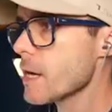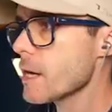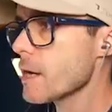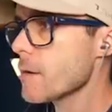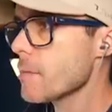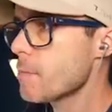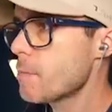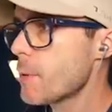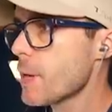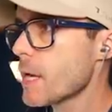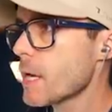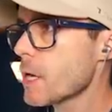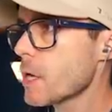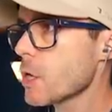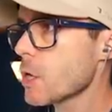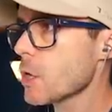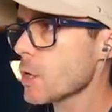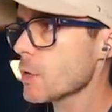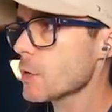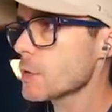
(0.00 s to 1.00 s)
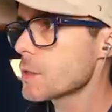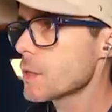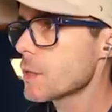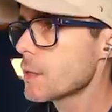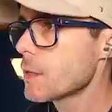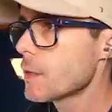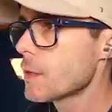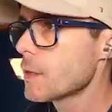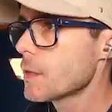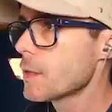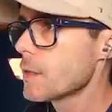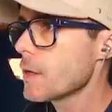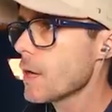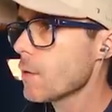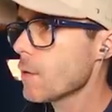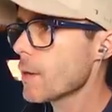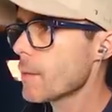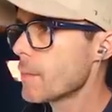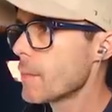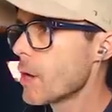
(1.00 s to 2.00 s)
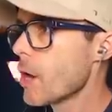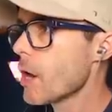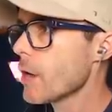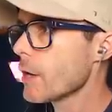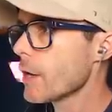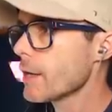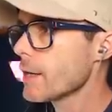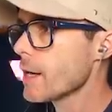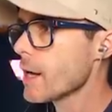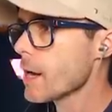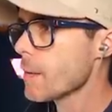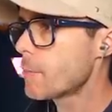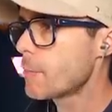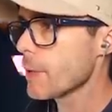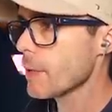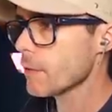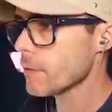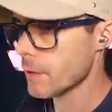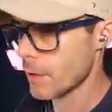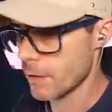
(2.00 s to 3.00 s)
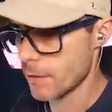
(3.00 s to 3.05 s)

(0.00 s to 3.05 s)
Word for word: gonna build... No, I'm not. I can't build